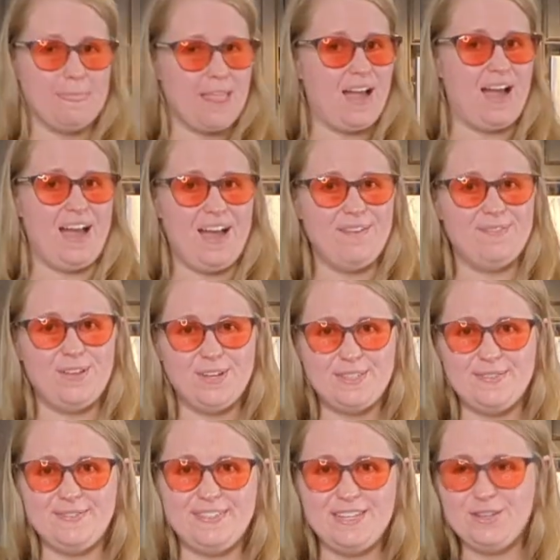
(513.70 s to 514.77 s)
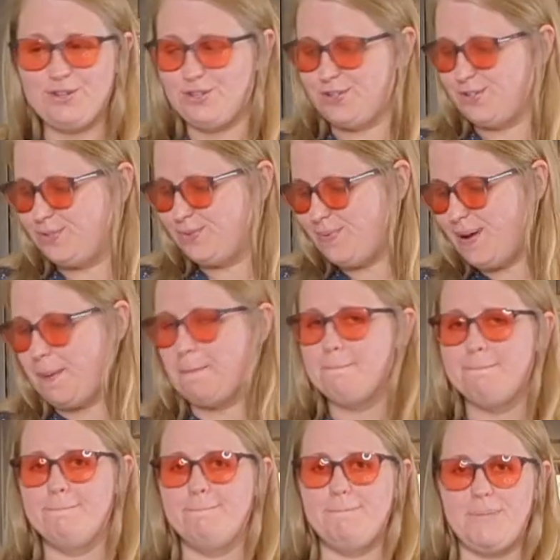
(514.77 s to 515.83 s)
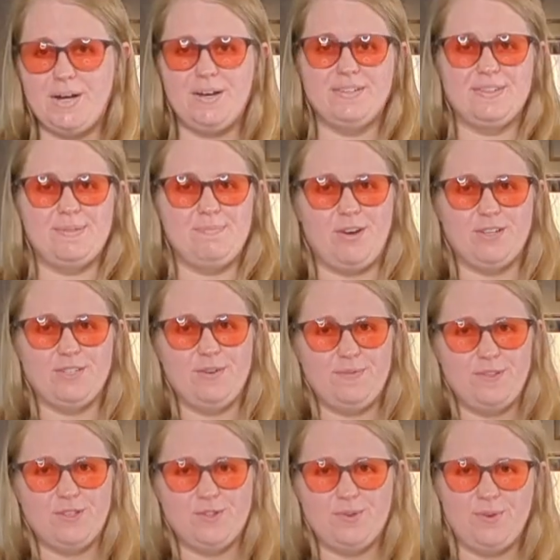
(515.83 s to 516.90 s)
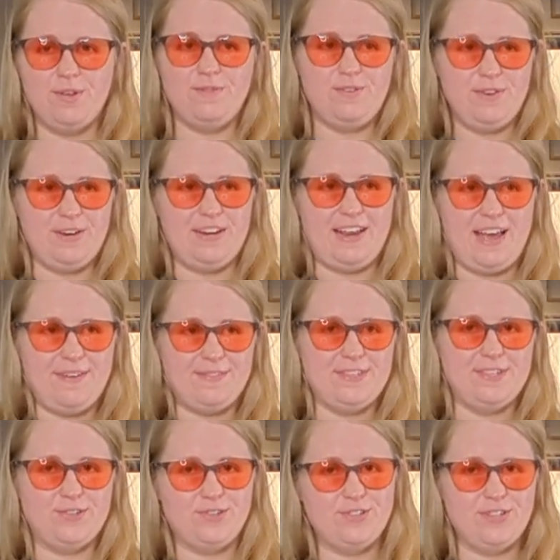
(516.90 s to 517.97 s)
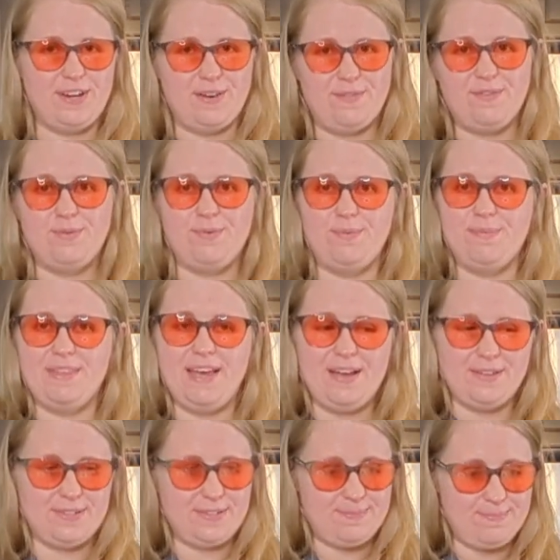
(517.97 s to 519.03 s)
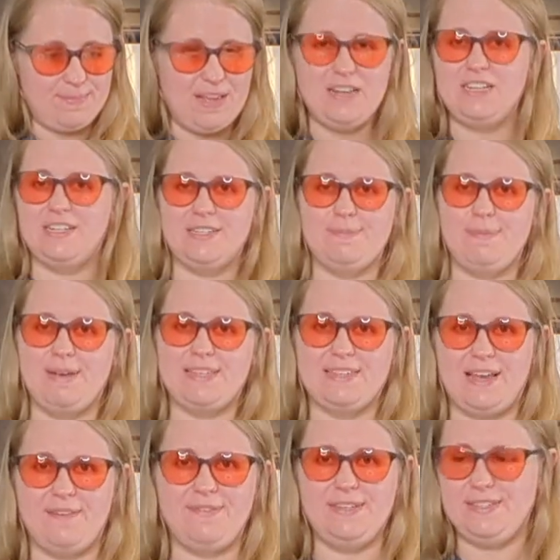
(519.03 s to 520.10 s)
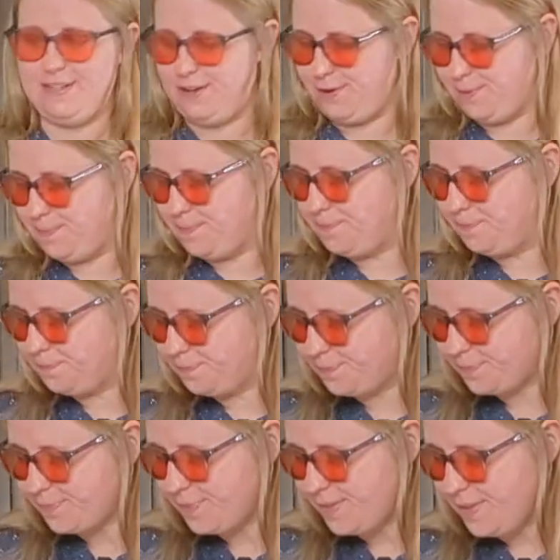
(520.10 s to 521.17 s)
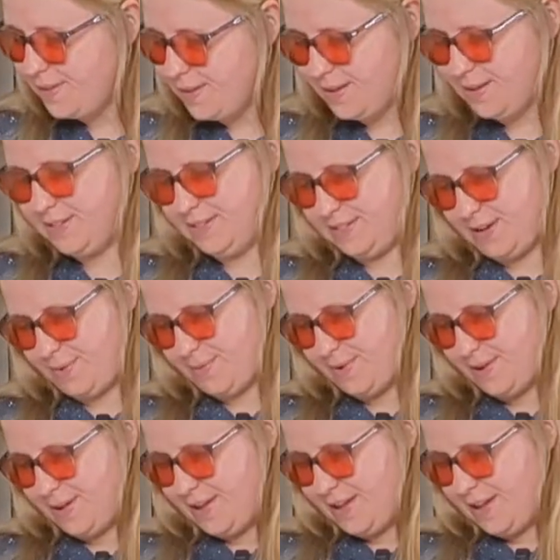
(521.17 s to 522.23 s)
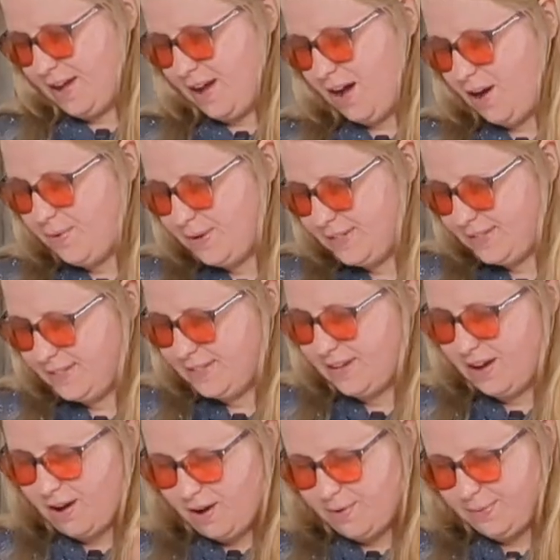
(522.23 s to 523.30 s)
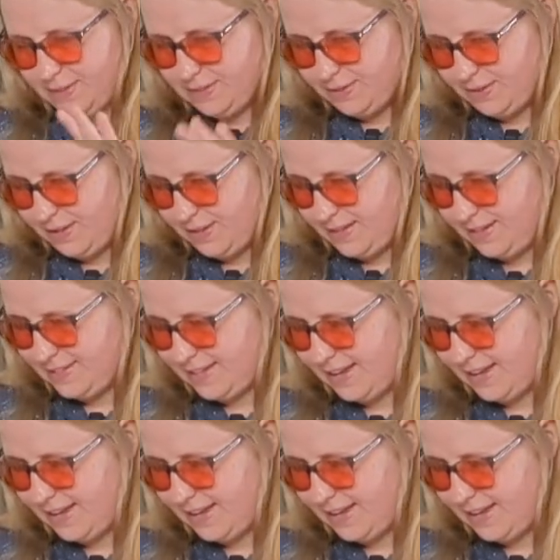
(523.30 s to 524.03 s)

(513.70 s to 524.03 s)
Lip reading: I have lots of scissors as well, because I'm also of the school of you need to have scissors in every room of the house. It just makes life easier. And so always look at things